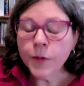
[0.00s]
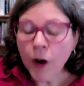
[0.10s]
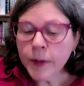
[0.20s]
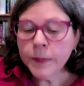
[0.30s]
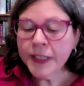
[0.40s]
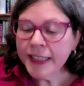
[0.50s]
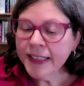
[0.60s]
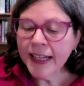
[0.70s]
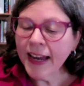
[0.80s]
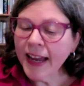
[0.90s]

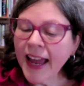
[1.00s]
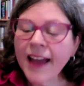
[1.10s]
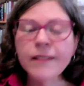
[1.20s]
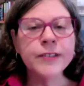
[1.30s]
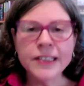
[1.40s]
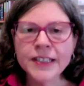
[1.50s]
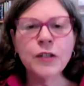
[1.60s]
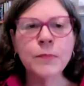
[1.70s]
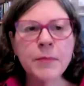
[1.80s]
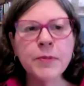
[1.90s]
Probably every
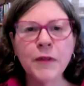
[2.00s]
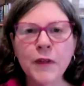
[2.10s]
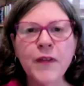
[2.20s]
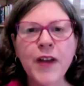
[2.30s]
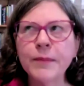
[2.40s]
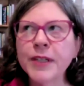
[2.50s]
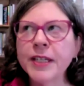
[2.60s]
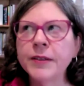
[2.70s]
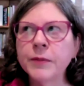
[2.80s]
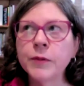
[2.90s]
single member of the family